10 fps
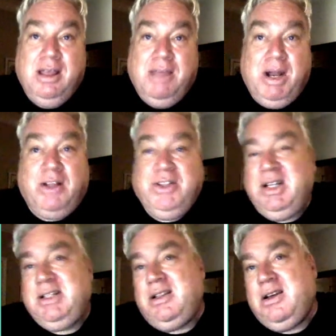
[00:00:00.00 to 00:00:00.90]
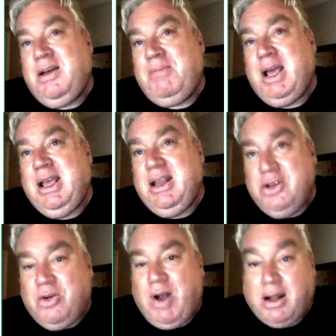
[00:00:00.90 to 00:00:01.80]
But I also need to look at my
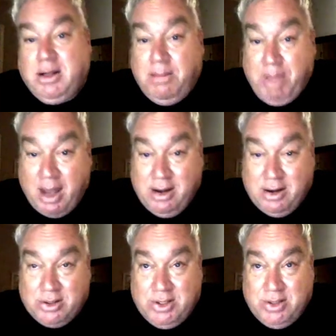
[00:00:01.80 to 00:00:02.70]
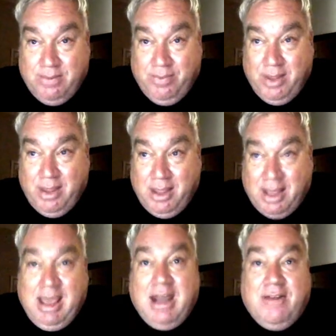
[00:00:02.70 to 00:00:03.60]
indirect competitors.
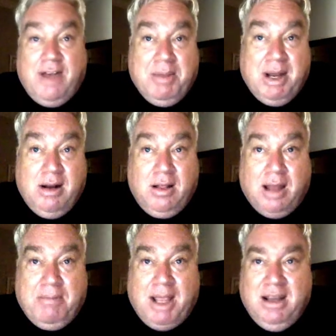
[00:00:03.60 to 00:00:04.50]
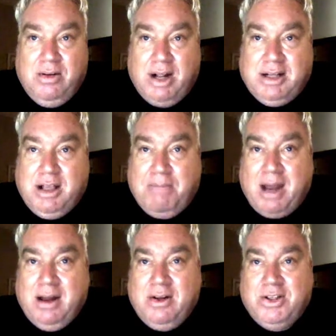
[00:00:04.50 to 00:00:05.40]
Again, if I'm an airline, my indirect
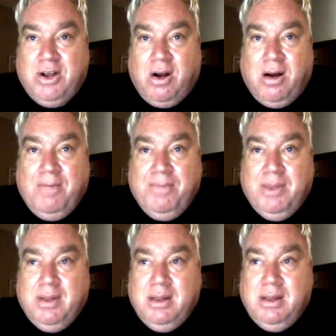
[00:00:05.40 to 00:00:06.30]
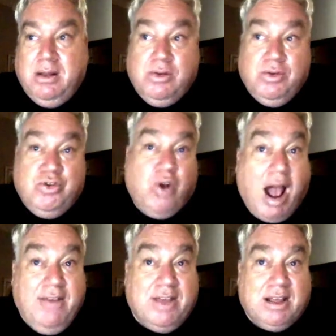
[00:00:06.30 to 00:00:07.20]
competitors are
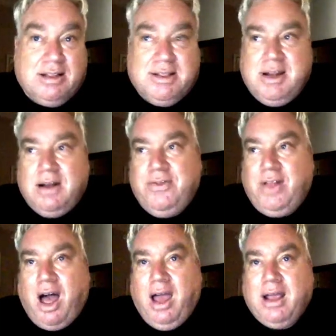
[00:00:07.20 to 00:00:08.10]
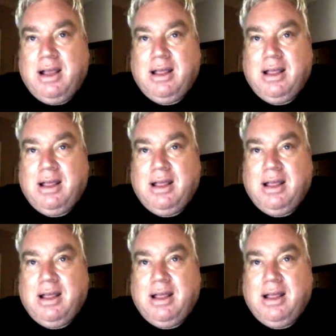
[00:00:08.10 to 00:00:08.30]
driving instead of flying.